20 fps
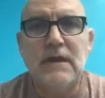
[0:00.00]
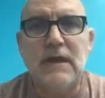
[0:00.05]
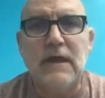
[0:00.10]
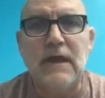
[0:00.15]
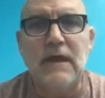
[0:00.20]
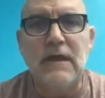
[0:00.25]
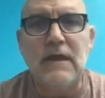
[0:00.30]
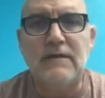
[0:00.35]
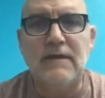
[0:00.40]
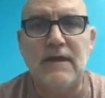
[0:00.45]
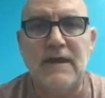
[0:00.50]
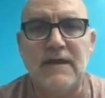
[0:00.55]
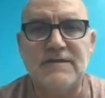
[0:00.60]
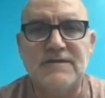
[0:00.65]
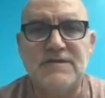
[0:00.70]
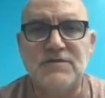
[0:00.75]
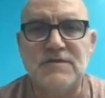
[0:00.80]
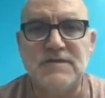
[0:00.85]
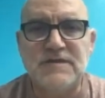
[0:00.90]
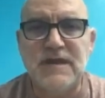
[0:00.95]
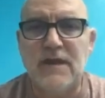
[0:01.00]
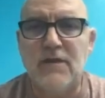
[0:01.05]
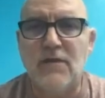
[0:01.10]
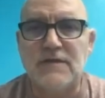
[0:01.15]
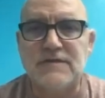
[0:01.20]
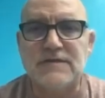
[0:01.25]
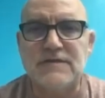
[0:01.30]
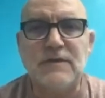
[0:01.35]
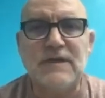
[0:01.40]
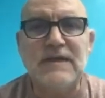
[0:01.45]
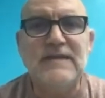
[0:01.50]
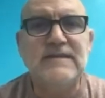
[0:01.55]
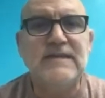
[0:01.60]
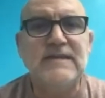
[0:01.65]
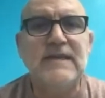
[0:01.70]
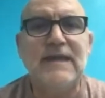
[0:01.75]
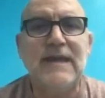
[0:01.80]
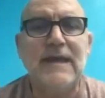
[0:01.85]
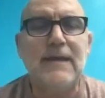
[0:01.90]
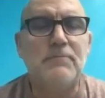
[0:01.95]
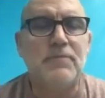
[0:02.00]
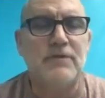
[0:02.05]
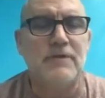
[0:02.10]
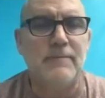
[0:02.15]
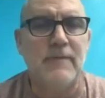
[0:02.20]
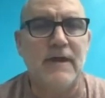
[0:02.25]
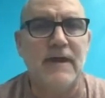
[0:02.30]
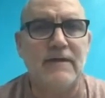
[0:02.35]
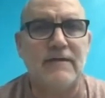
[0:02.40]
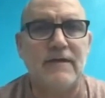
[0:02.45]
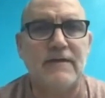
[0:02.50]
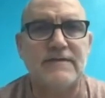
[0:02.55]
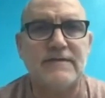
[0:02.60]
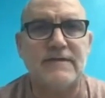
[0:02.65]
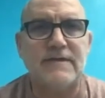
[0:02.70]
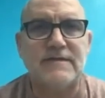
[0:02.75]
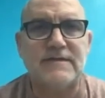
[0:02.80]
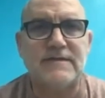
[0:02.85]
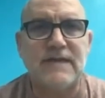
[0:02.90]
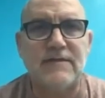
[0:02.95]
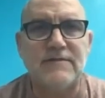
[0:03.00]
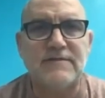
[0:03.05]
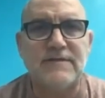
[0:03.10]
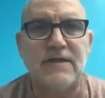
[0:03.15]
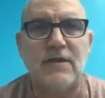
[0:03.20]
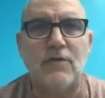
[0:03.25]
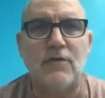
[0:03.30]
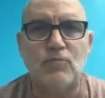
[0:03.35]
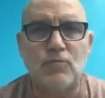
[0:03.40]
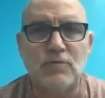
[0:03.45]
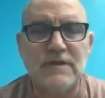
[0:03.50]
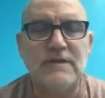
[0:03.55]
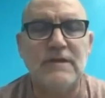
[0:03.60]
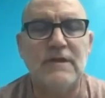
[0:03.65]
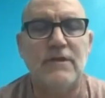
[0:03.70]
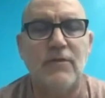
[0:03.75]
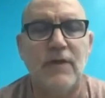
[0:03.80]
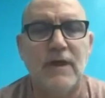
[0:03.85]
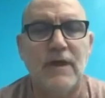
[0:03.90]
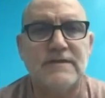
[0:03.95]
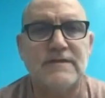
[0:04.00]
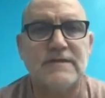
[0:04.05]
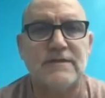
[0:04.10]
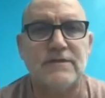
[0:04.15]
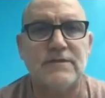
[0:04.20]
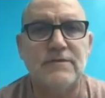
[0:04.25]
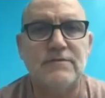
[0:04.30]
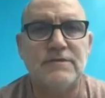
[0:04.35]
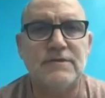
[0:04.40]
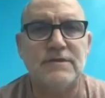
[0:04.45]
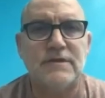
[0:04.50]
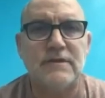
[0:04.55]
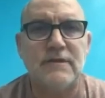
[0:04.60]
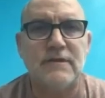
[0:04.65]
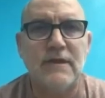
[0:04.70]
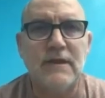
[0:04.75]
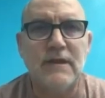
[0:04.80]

And as you said, also easy to implement. This sounds like a really great solution.